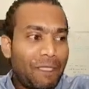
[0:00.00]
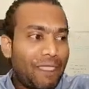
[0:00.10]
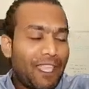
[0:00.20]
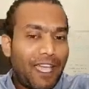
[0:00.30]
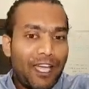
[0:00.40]

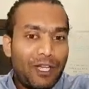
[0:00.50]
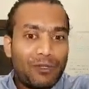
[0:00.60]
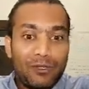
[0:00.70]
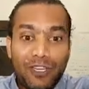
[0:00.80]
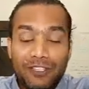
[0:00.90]
to
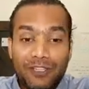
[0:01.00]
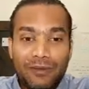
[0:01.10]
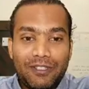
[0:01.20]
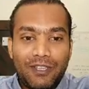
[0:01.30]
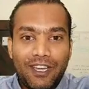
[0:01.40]
share some
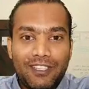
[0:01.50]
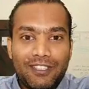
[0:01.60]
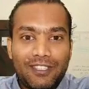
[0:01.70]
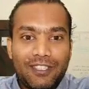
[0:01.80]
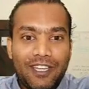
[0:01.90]

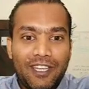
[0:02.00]
insights